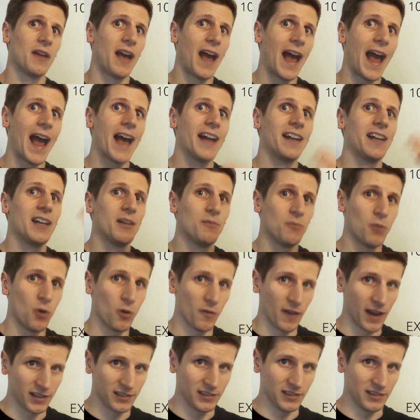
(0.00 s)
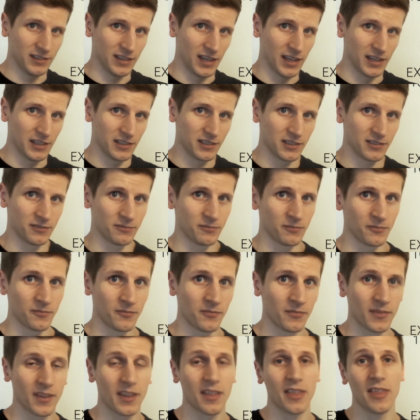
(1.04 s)
add in more exercise.
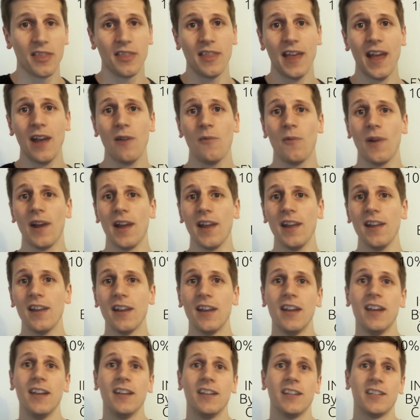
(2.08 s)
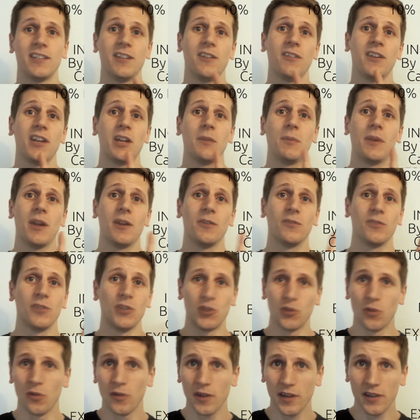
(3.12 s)
That way, you're still going to be able to
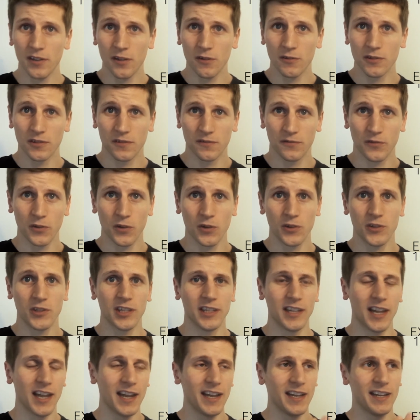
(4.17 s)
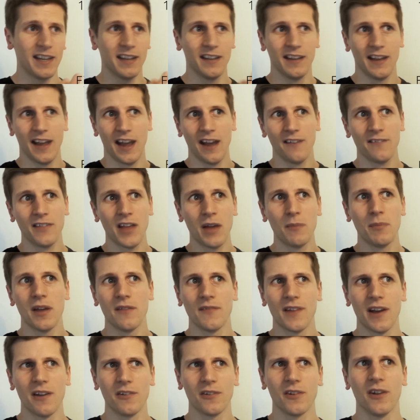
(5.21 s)
enjoy those foods you like, have that bit of
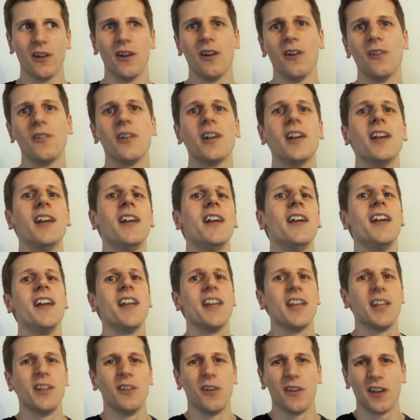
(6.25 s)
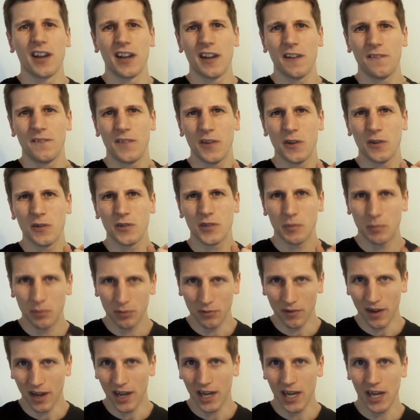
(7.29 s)
alcohol, you're not going to feel
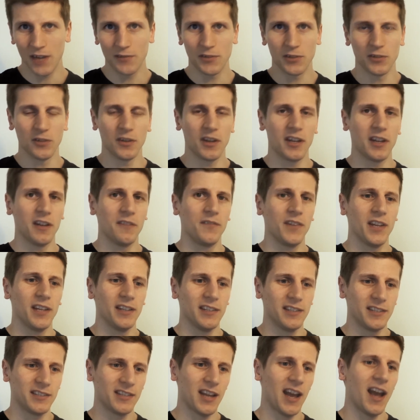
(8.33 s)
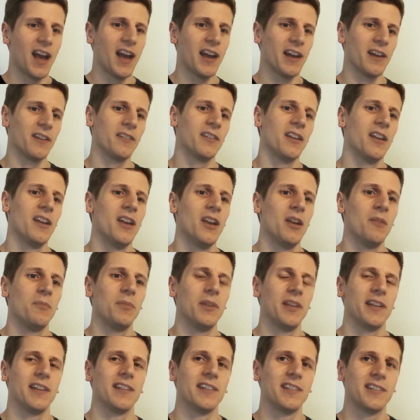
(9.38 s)
deprived, you're not going to feel as tired, but
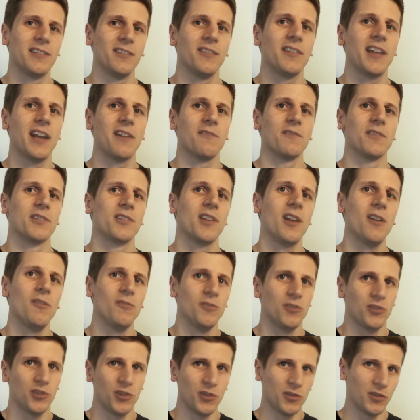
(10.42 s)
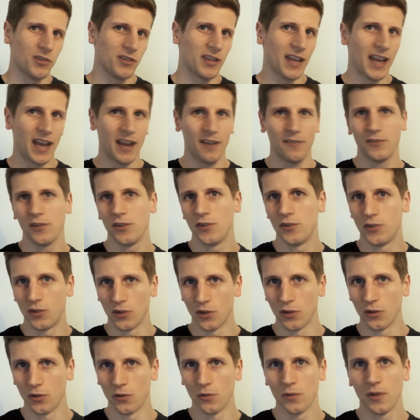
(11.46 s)
you can still get results, you just have to
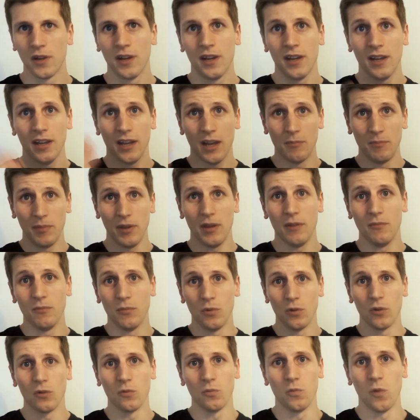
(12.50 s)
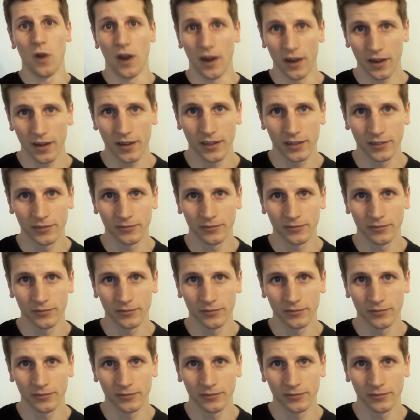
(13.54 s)
do a bit more work.